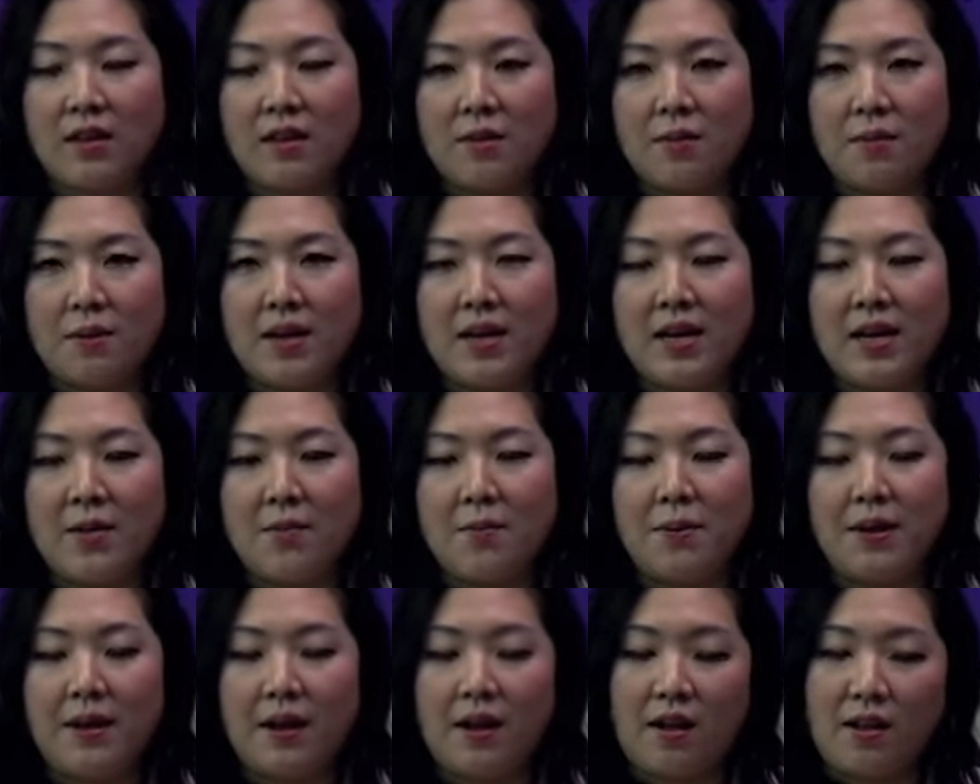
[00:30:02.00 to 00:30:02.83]
the money,
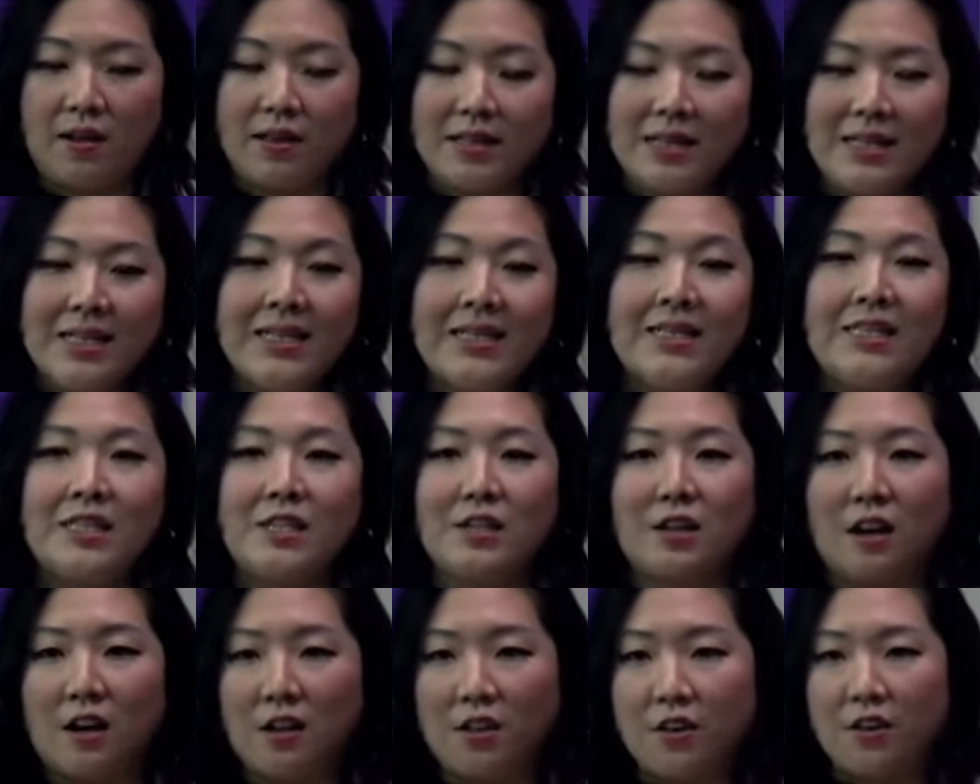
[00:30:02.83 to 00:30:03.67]
but leads
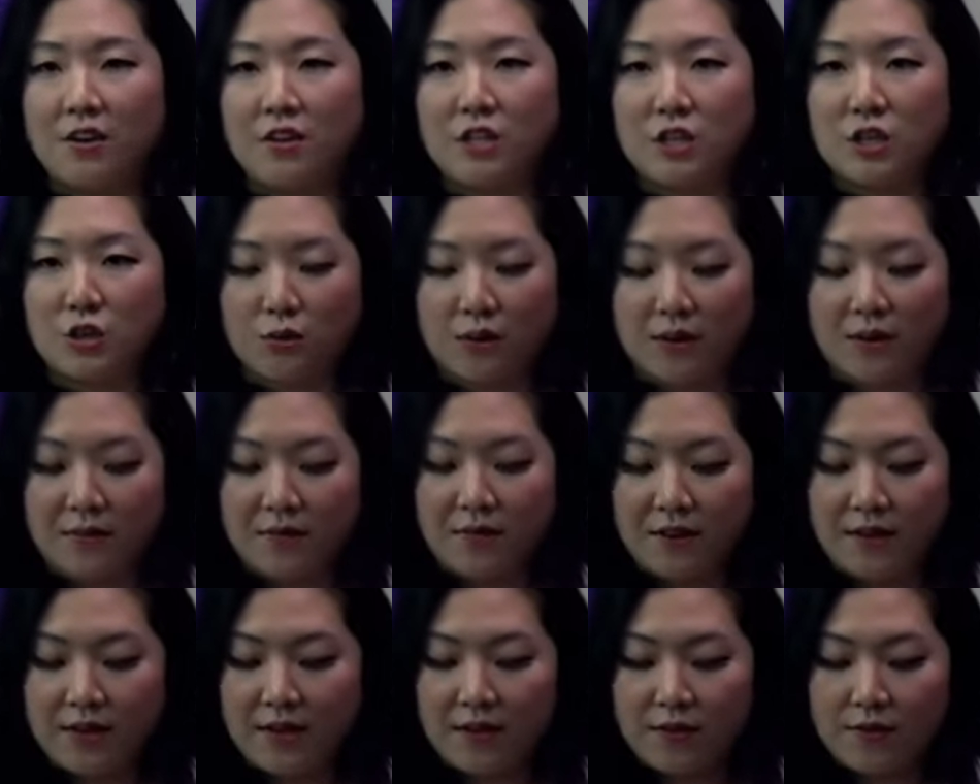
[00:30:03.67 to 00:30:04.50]
to other
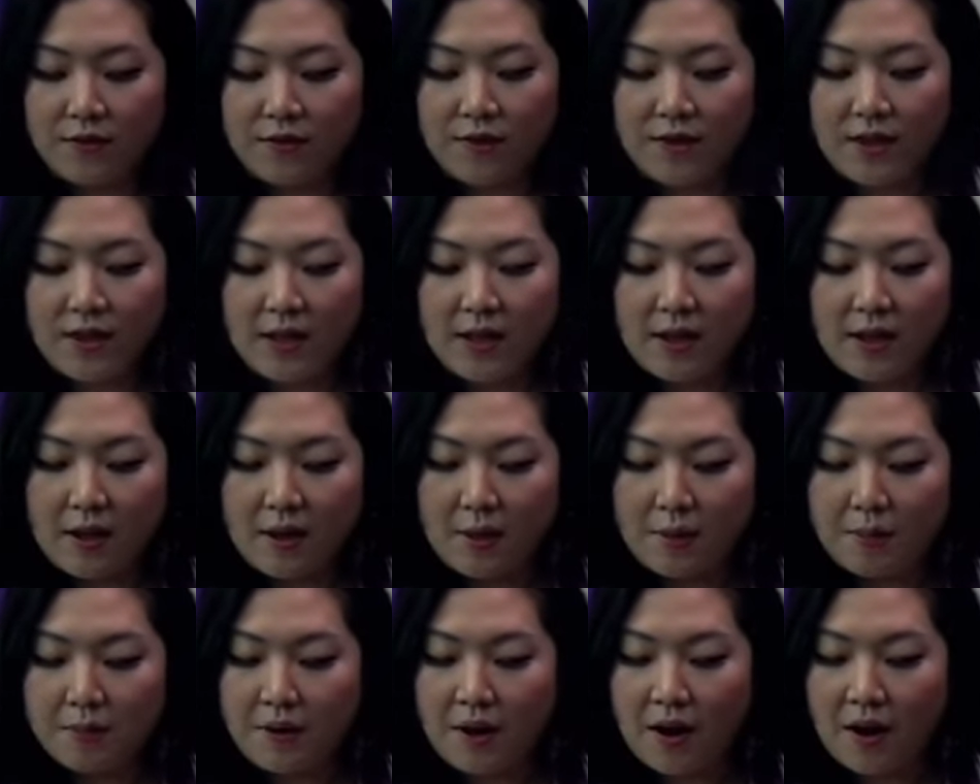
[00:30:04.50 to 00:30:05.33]
derivative
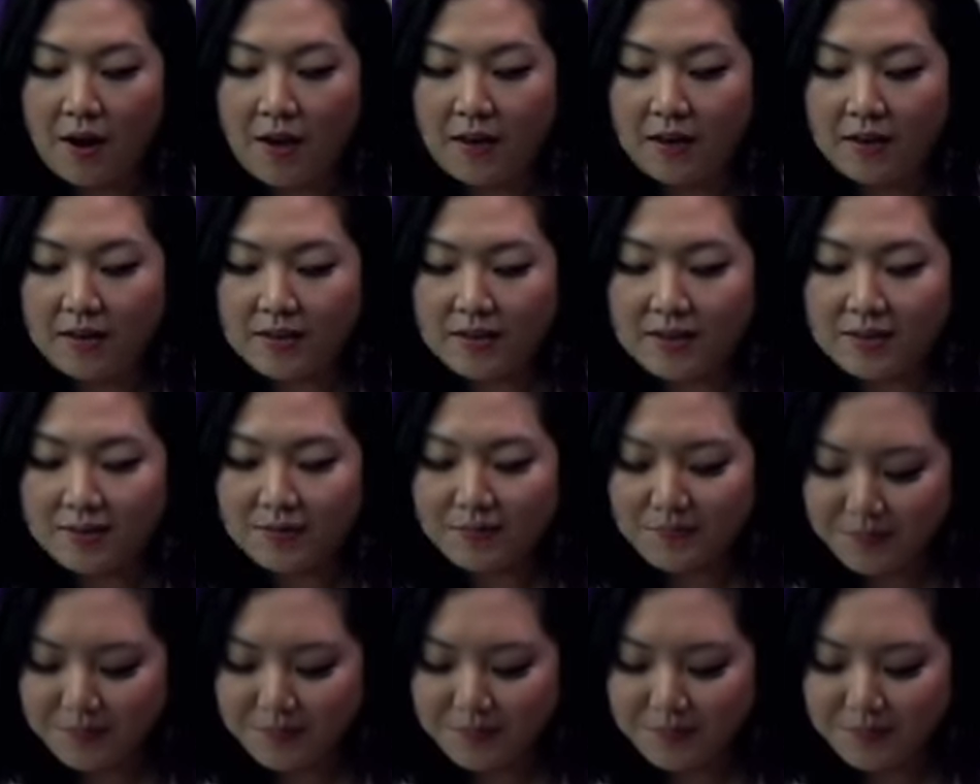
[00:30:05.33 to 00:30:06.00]
um, products.